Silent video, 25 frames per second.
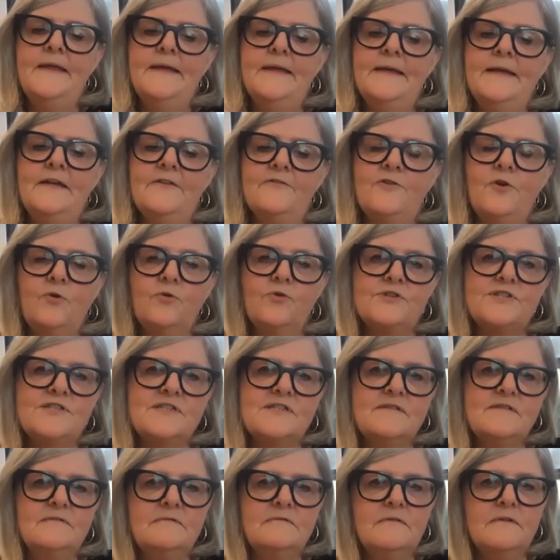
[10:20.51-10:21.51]
And of course,
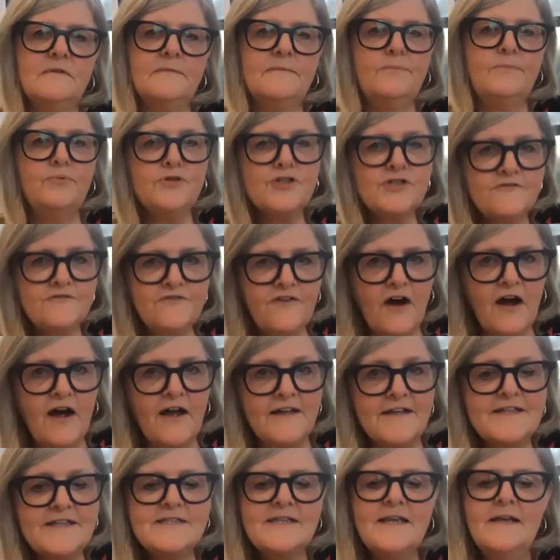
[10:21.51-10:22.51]
the
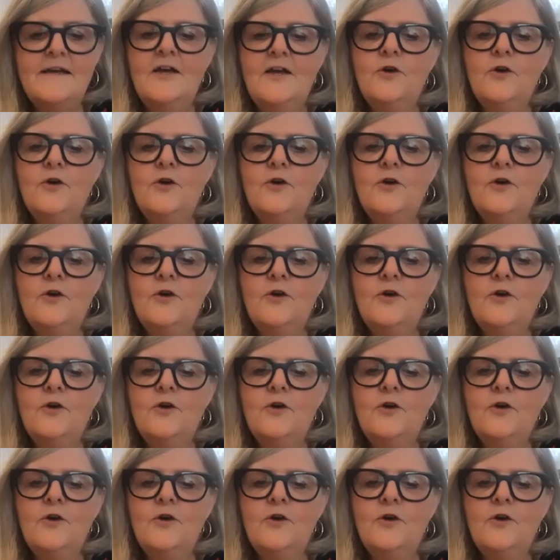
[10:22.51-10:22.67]
bushfires